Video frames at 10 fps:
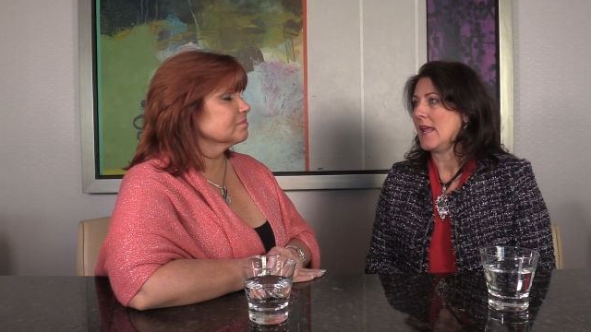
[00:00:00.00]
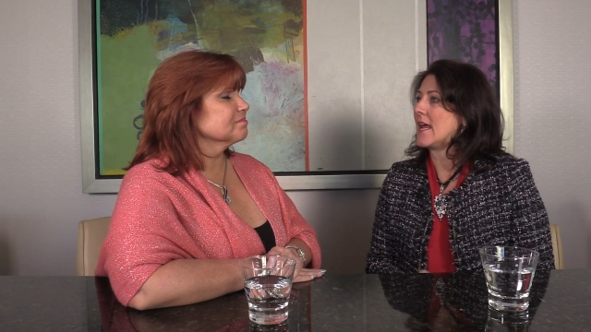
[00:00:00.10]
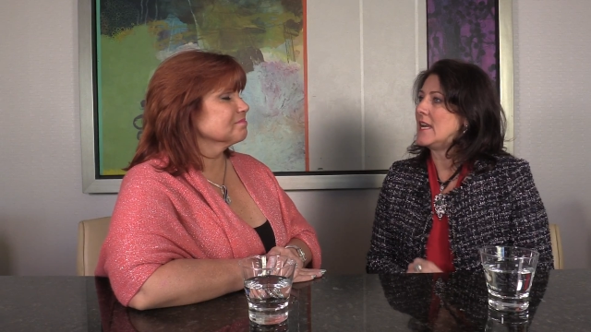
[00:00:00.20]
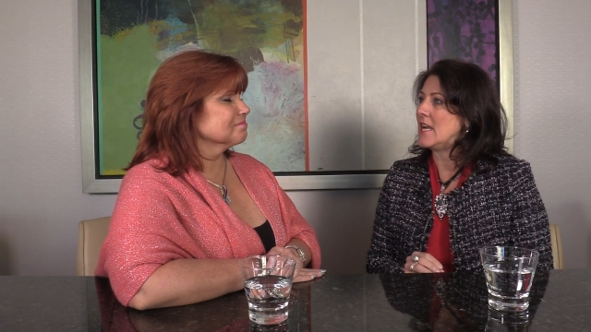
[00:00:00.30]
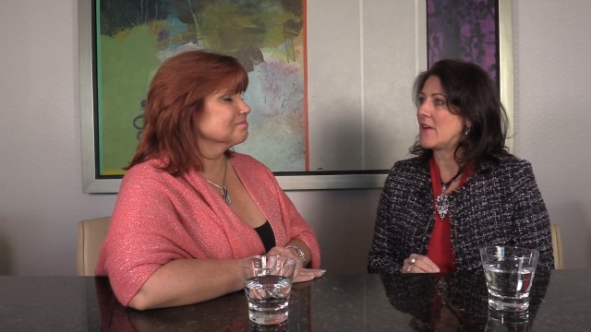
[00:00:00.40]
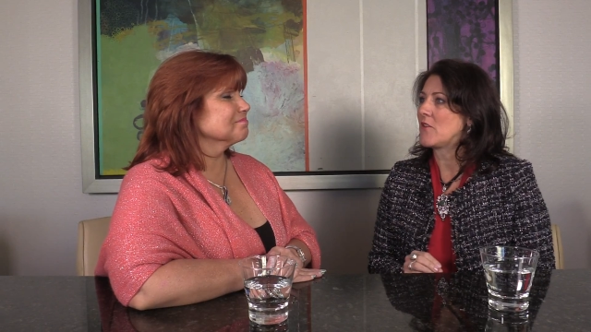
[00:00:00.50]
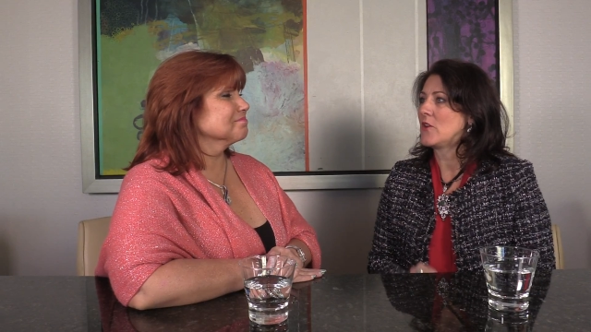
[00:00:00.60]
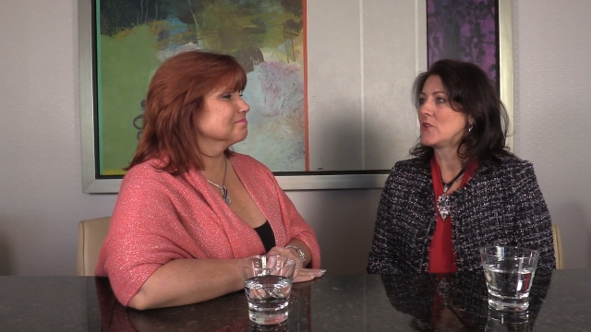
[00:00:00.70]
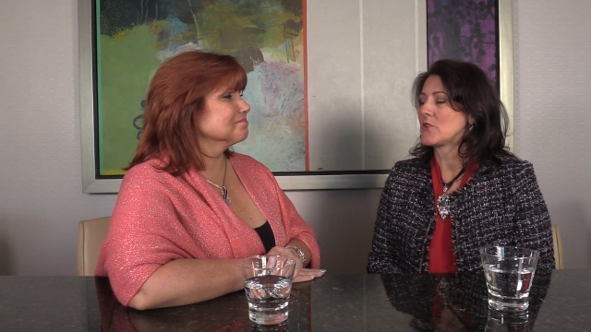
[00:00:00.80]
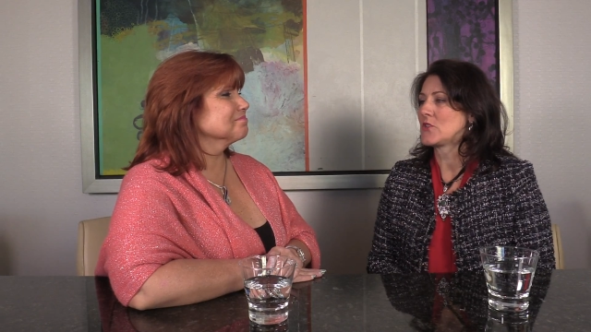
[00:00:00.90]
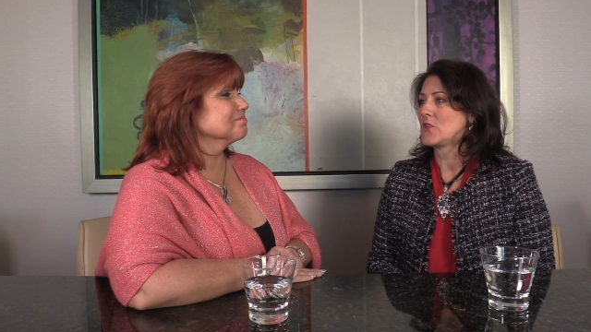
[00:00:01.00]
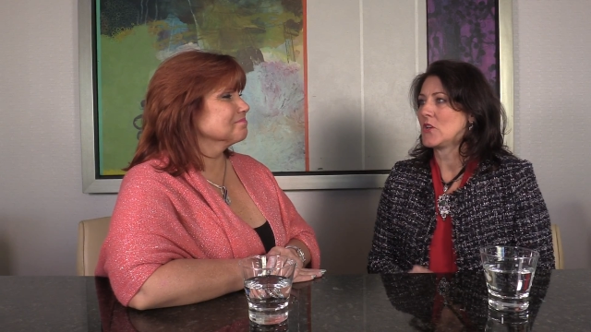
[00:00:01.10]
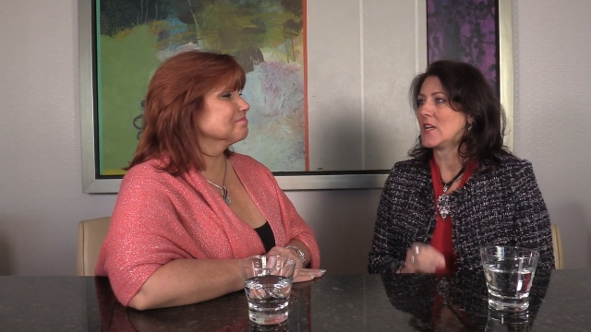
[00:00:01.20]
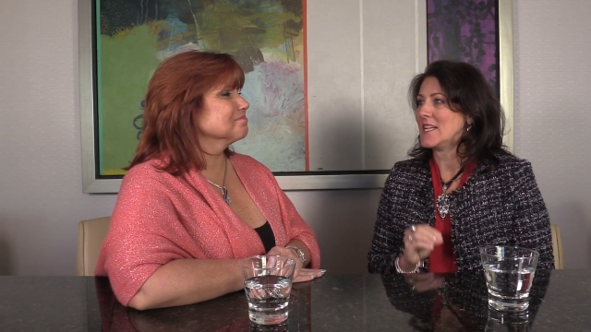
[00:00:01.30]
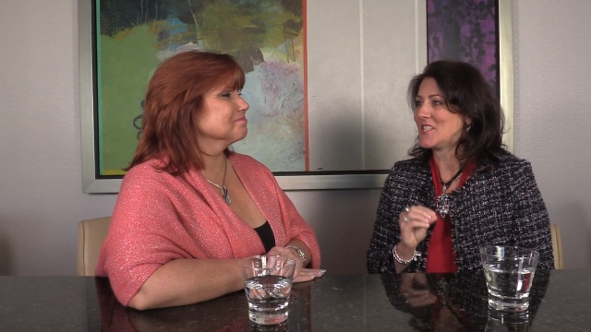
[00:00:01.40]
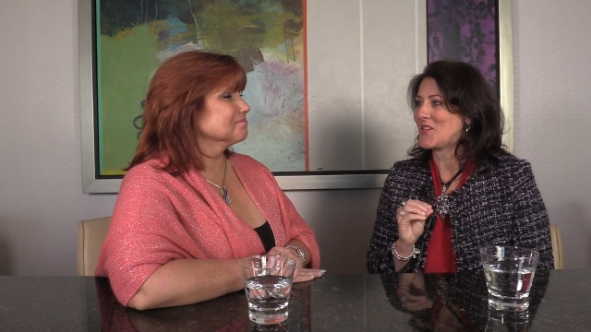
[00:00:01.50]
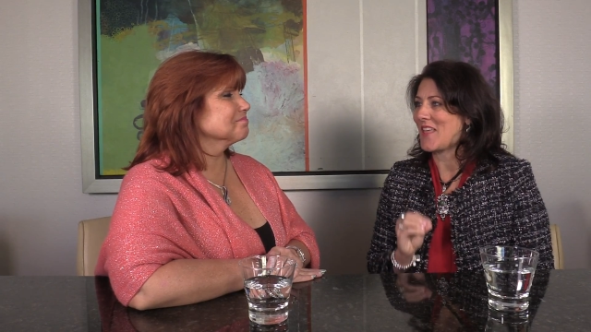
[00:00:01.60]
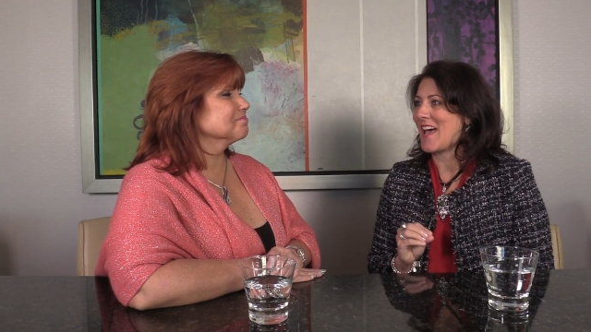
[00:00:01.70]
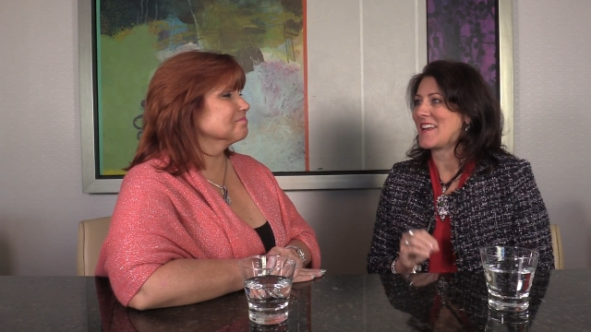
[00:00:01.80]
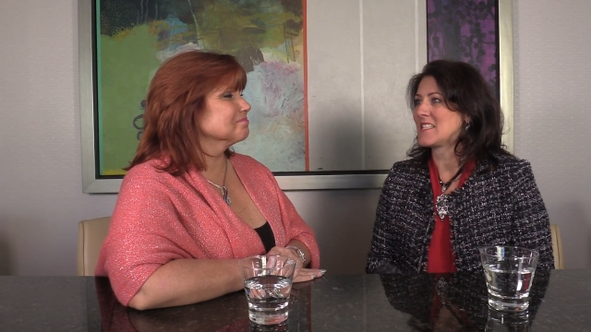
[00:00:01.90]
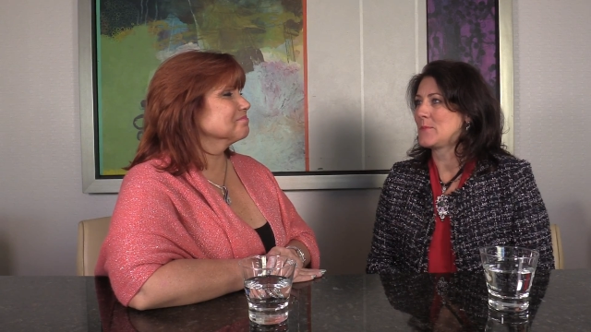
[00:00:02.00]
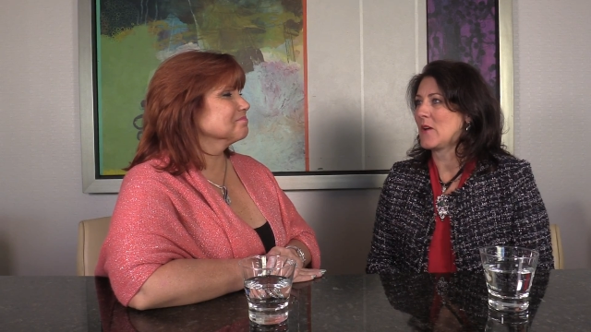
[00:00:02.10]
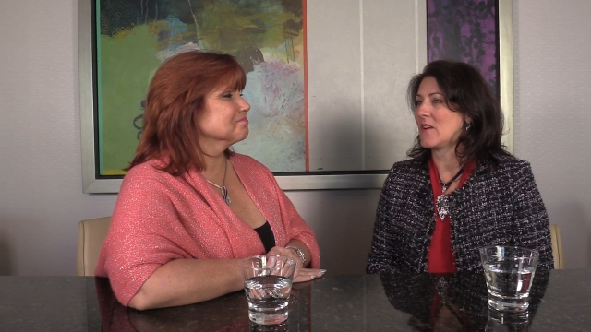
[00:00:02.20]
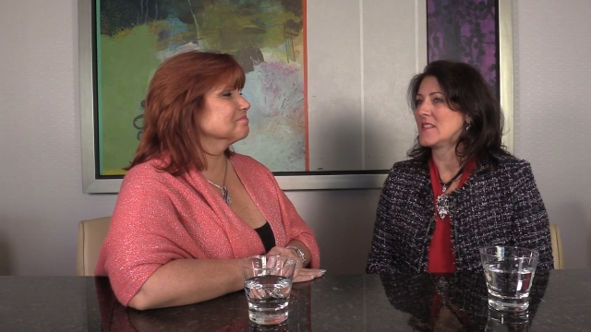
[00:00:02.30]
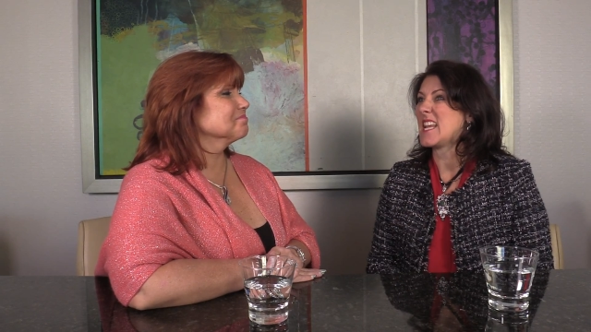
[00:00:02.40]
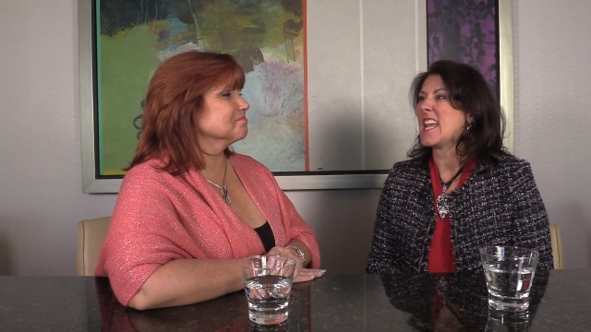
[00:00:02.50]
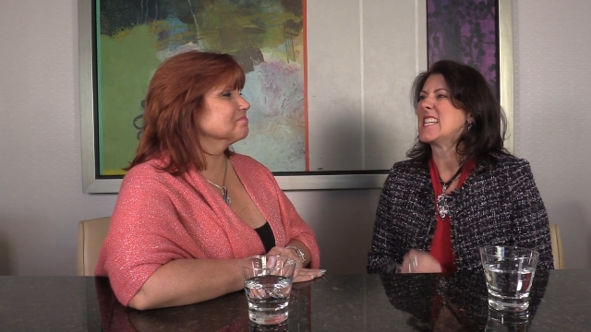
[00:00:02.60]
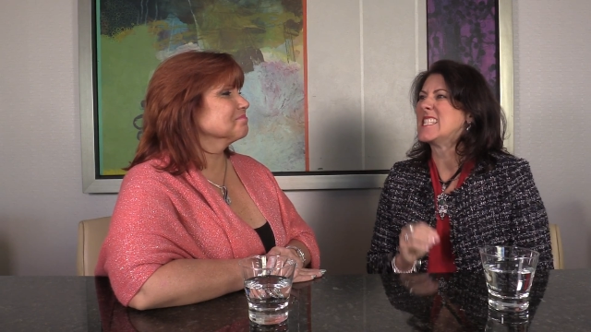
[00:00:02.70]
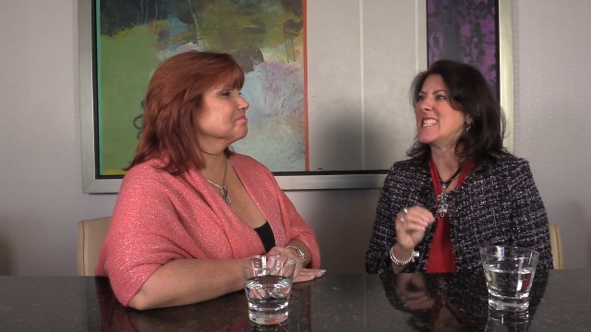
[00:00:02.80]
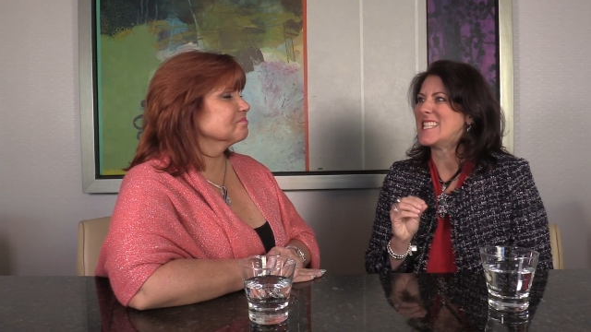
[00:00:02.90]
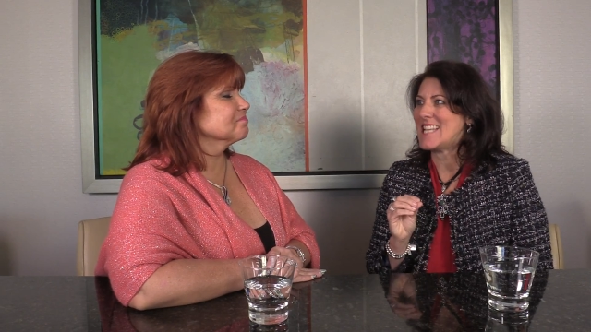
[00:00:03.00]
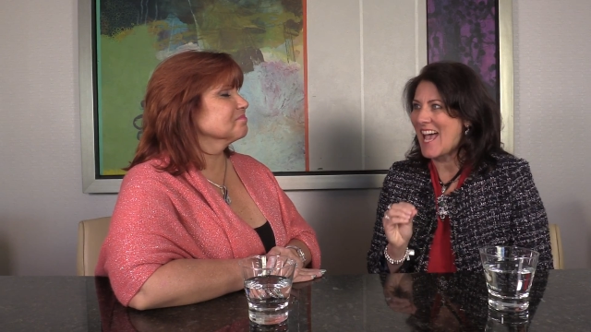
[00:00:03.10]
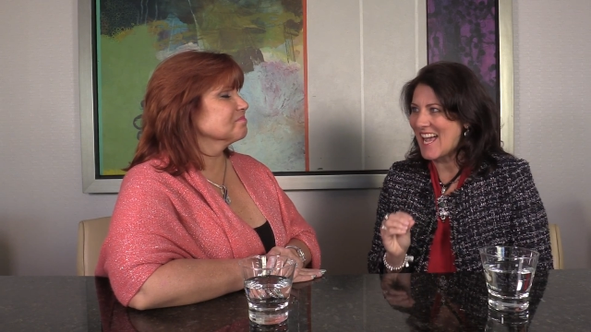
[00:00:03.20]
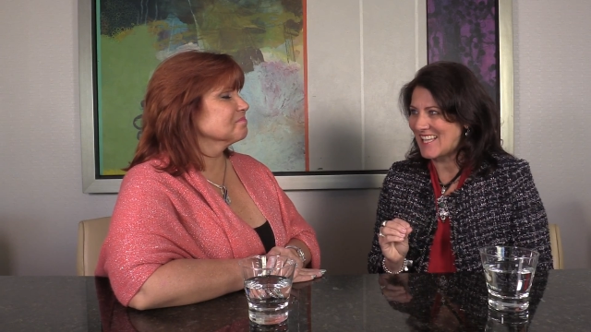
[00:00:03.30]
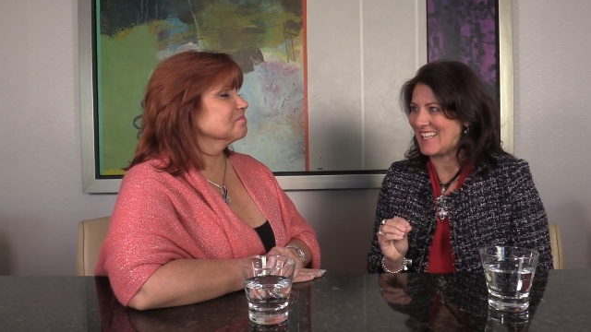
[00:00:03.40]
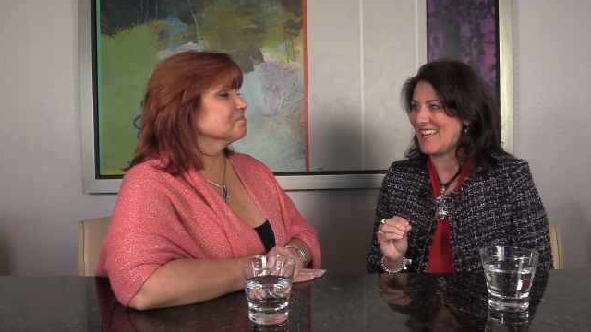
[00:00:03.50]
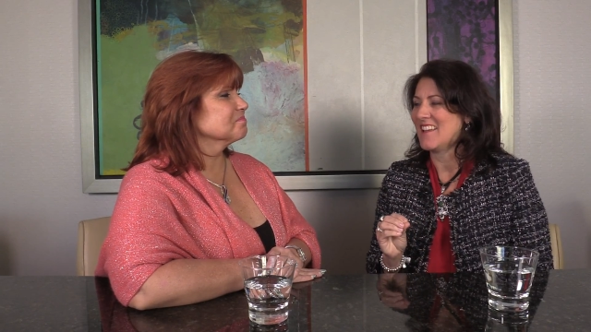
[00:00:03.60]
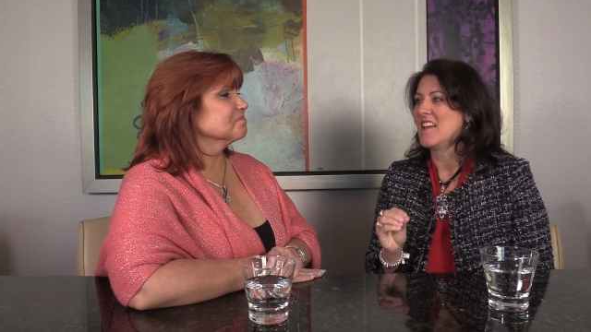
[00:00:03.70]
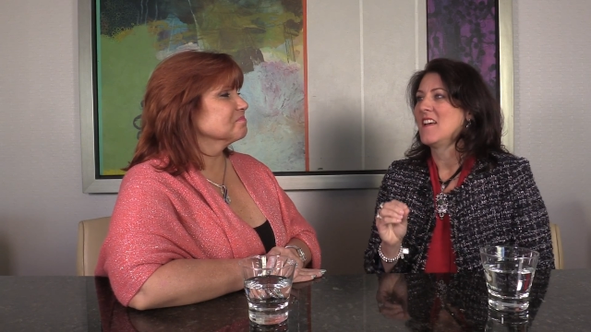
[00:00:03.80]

Speaker 1: And I never understood until that experience exactly